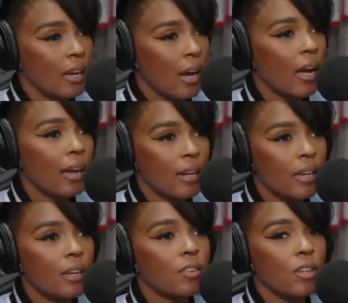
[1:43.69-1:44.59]
like I had to
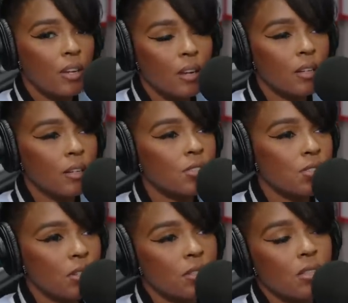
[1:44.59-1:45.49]
get a, get a good
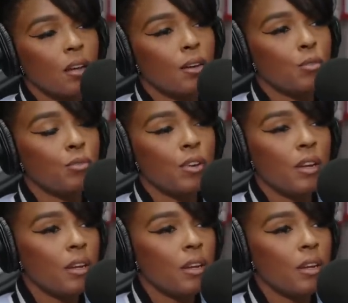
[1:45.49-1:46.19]
sense of